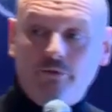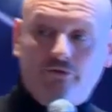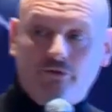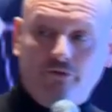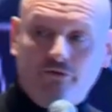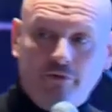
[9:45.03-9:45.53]
open
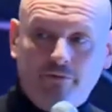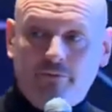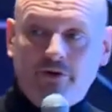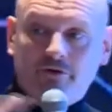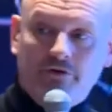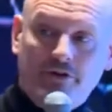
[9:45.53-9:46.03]
source but
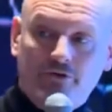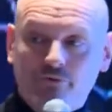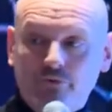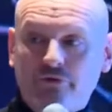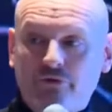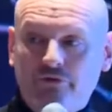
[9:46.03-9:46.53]
bundled in the
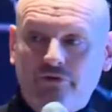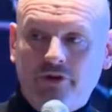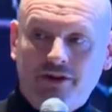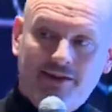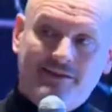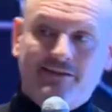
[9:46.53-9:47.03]
routers.
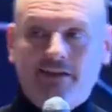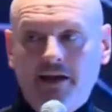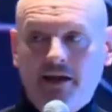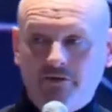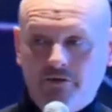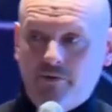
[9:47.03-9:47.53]
They
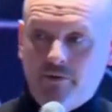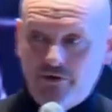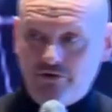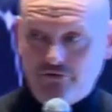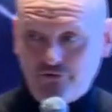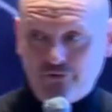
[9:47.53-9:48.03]
had to
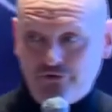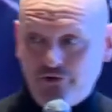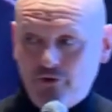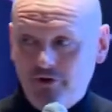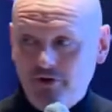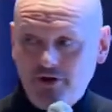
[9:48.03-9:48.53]
publish the source
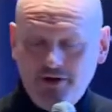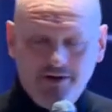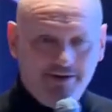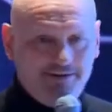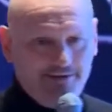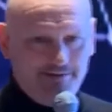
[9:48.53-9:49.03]
code.
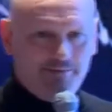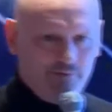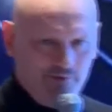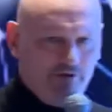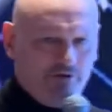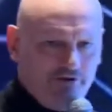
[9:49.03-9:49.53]

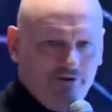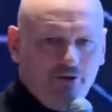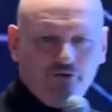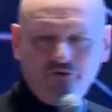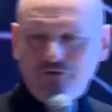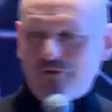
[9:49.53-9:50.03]

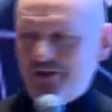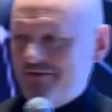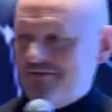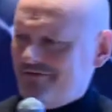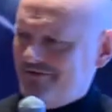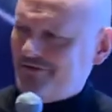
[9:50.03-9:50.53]
Long
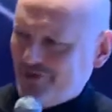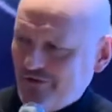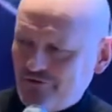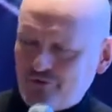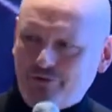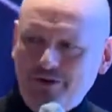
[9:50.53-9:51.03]
story,
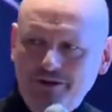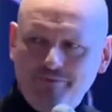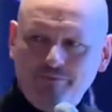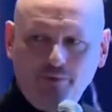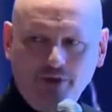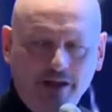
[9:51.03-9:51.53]
tough story,
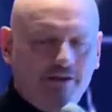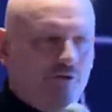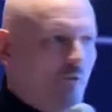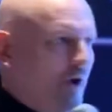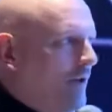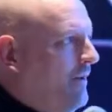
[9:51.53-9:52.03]
but
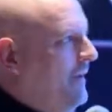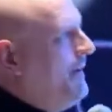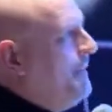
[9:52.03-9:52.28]
ended well.